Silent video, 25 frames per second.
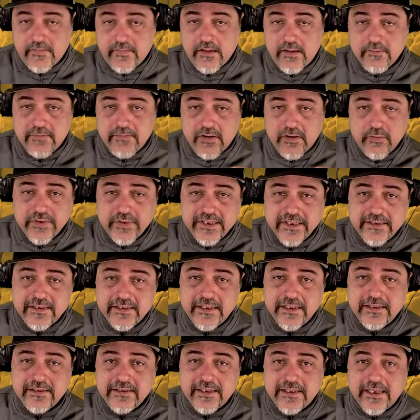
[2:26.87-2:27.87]
but we
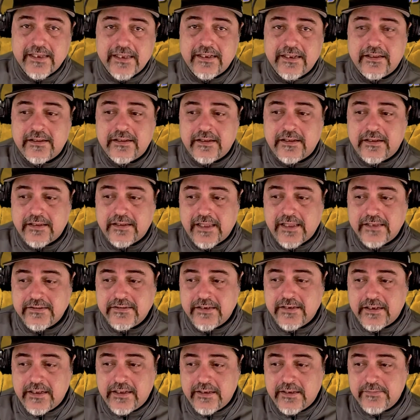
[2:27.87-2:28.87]
did get a, uh, catch a
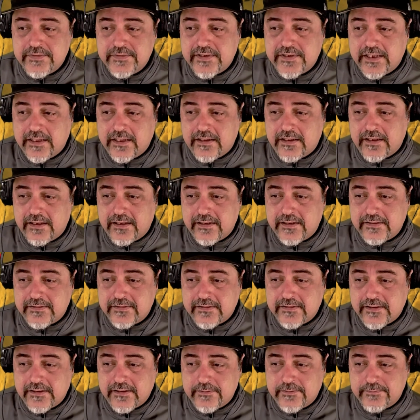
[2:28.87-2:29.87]
glimpse at, as
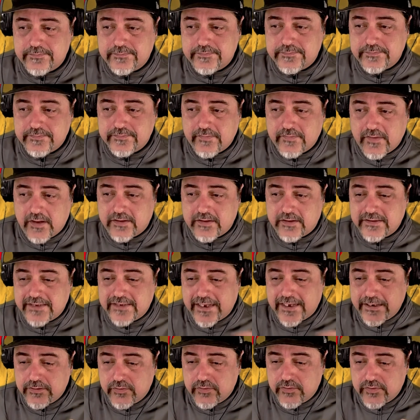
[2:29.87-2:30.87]
um, on
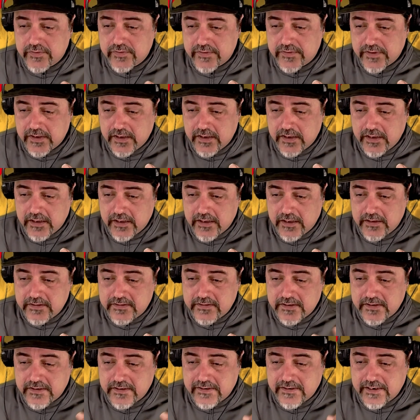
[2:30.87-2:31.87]
titles
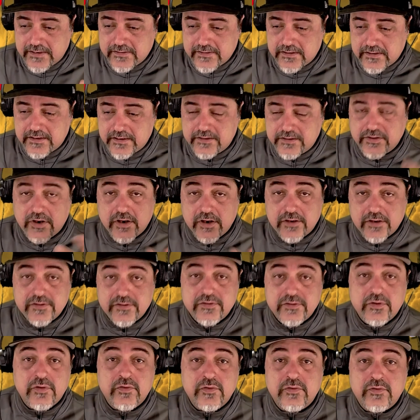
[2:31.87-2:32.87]
such as uh, Dark
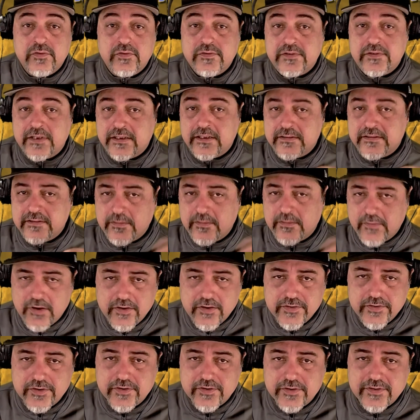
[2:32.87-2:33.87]
Souls and some
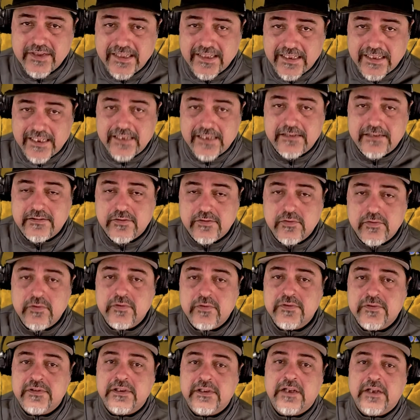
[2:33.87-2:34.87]
other nice cool
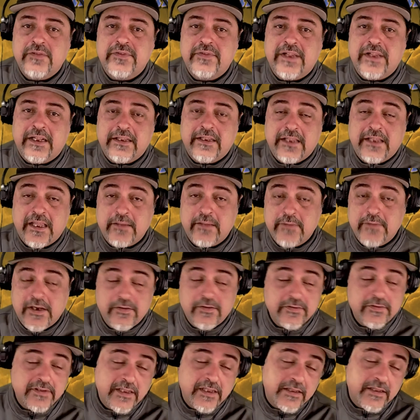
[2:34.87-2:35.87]
stuff that came
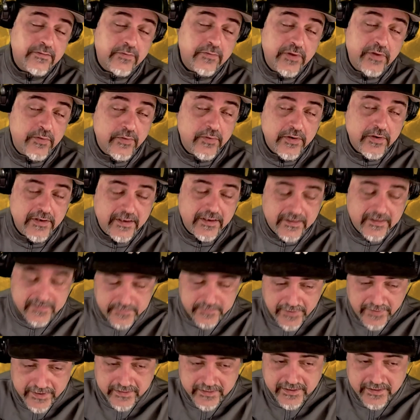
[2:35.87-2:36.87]
out that we weren't
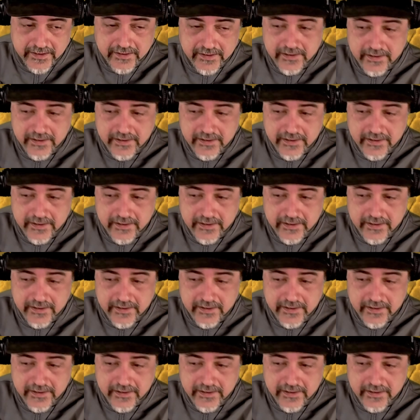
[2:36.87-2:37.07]
expecting.